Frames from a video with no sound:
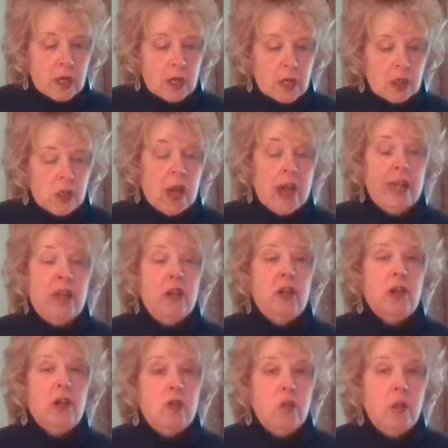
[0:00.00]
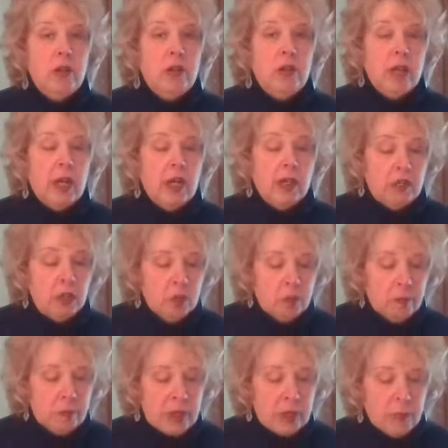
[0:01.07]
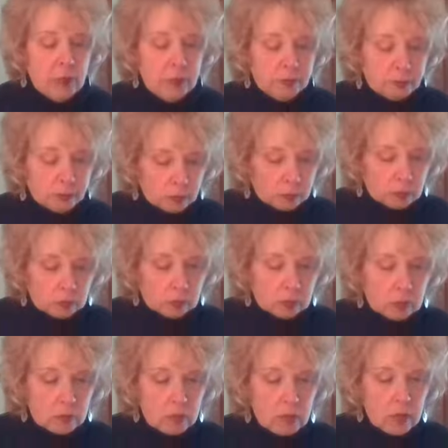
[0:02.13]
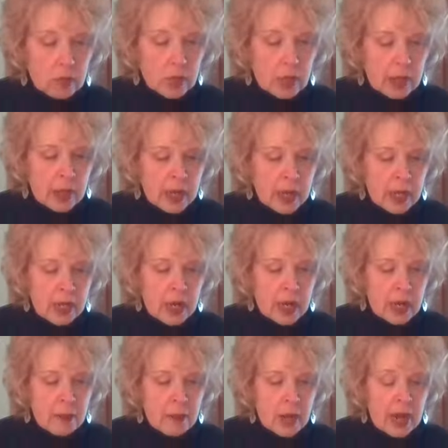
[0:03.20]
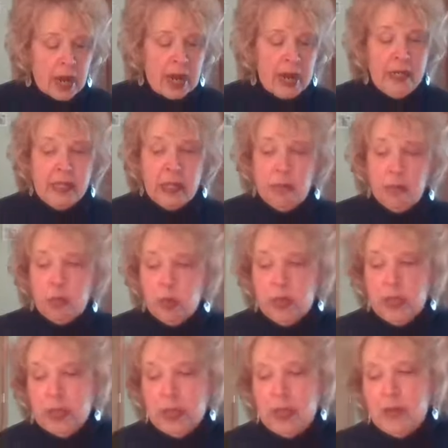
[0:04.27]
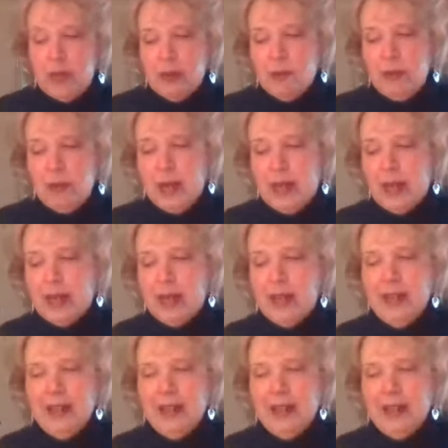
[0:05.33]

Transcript: so I geared it towards uh, certain people. And um, I did put in writing.